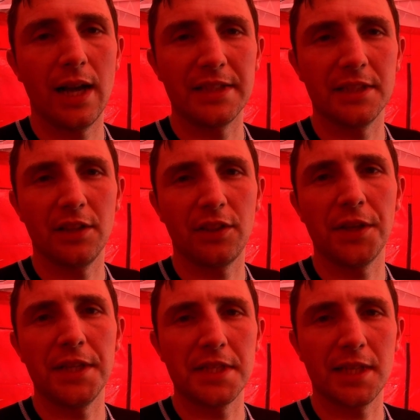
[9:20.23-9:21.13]
I did a
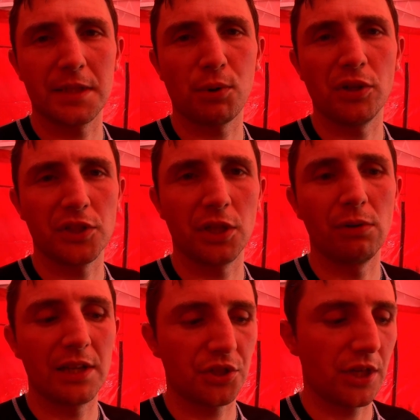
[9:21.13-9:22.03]
36.2
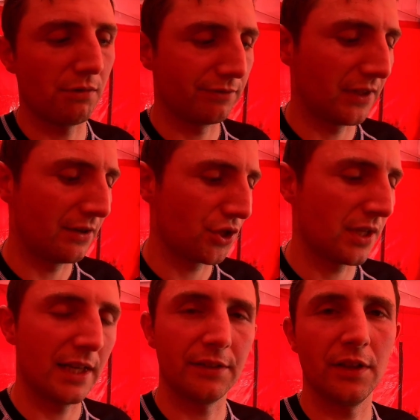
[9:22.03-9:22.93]
last year with an
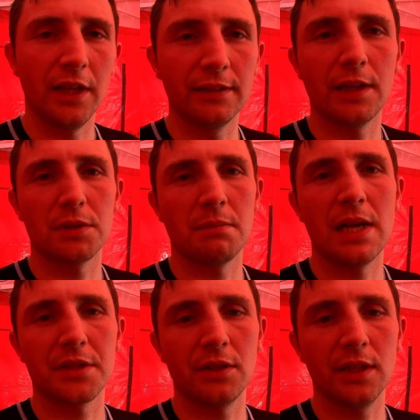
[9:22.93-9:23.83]
engine that had 13,000
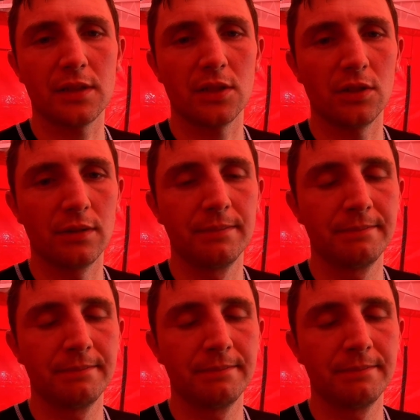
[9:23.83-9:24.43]
miles on it, so